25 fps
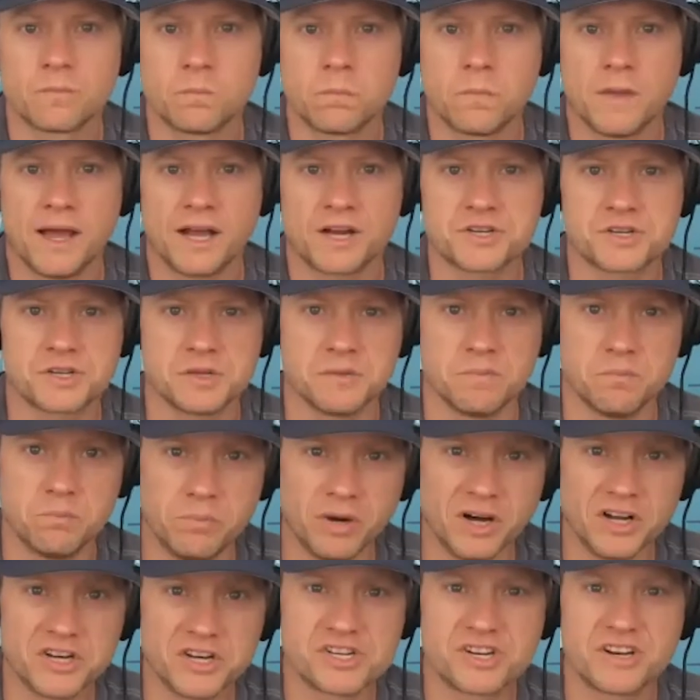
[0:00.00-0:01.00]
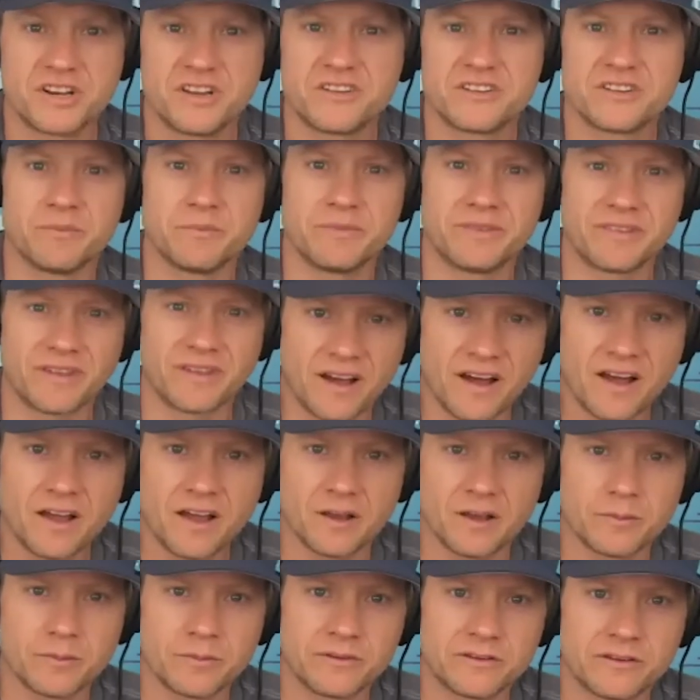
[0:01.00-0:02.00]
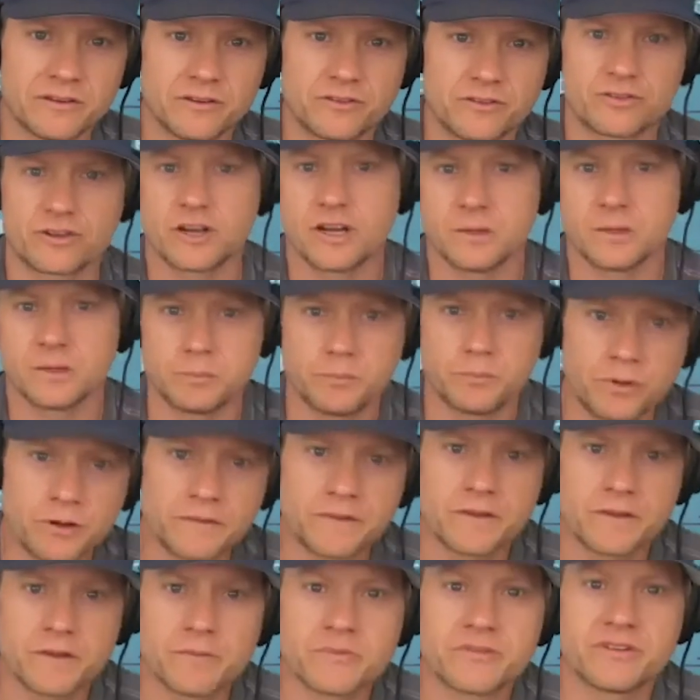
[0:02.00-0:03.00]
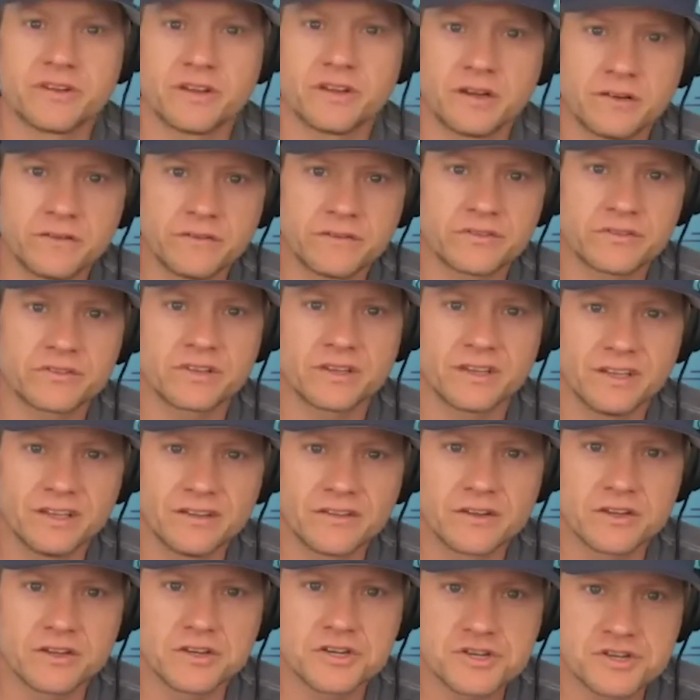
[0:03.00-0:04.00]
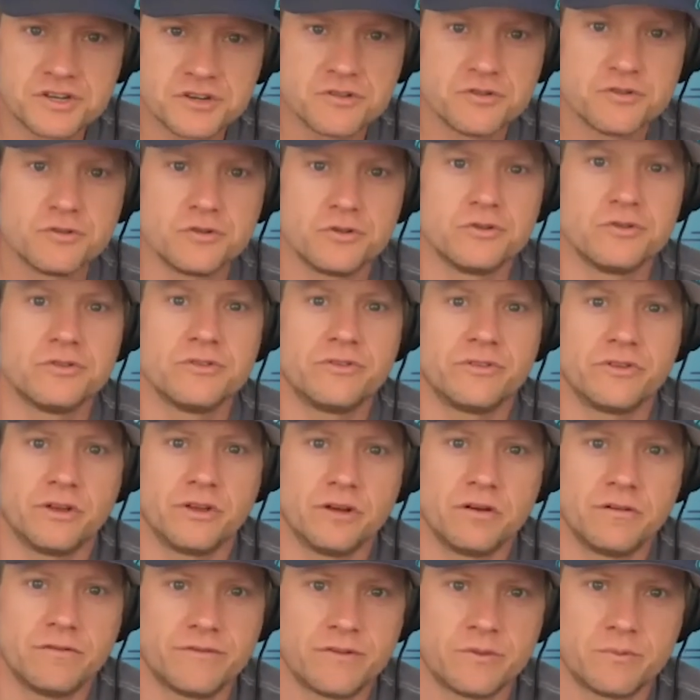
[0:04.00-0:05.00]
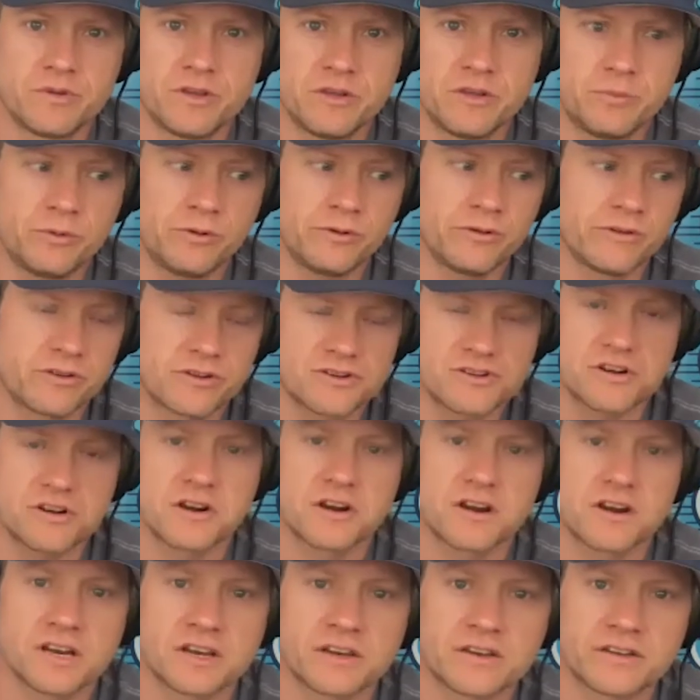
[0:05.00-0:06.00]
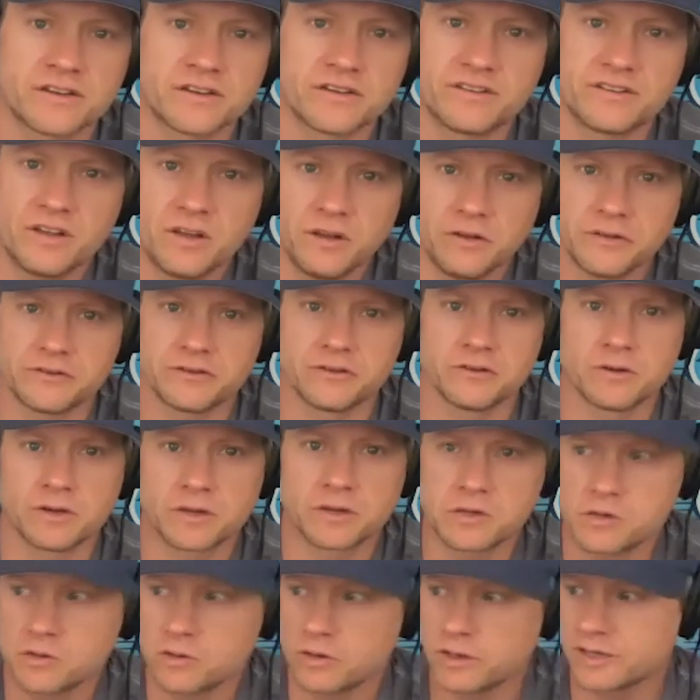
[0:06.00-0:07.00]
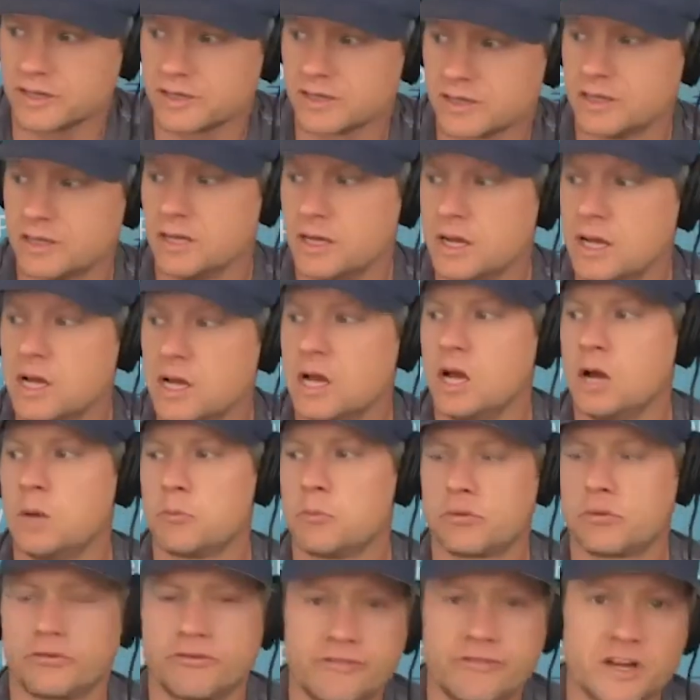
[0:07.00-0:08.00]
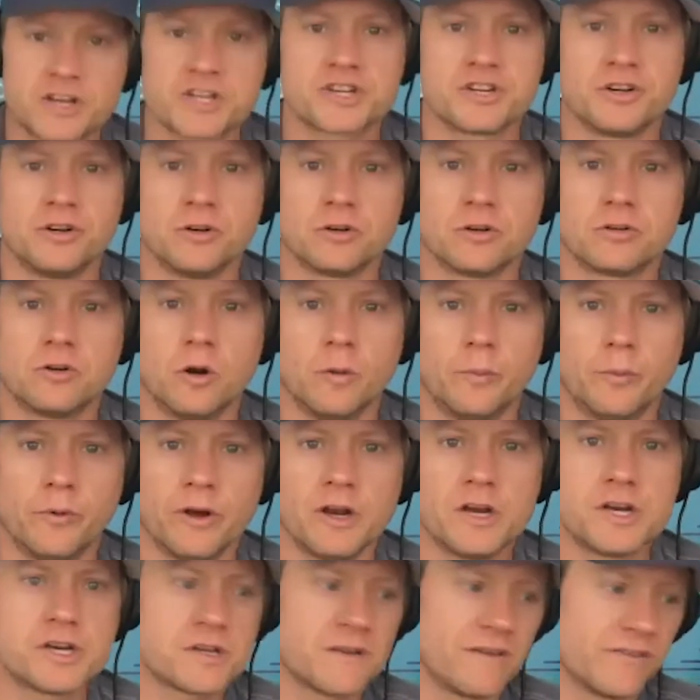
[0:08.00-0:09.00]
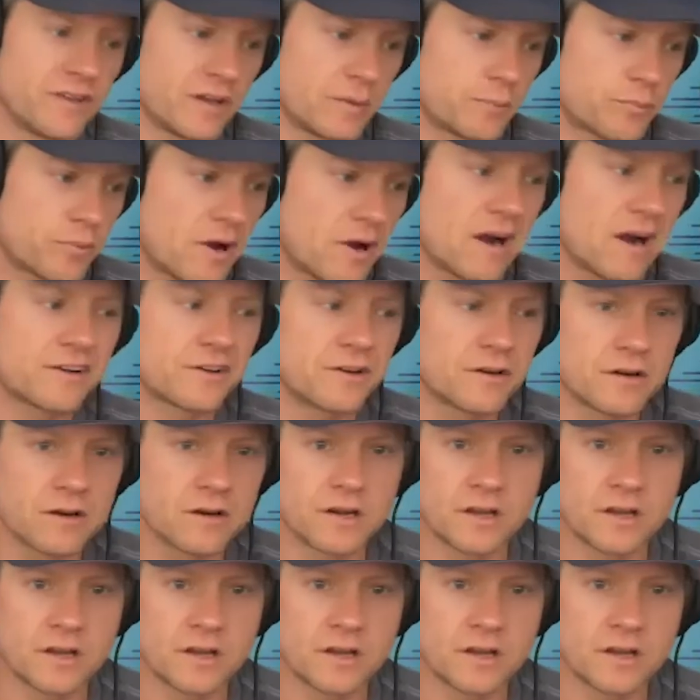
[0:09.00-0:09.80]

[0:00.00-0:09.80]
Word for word: actually budgeted some time to try and put themselves in the shoes of the people they're trying to sell to. I know, like, professional corporations like Procter and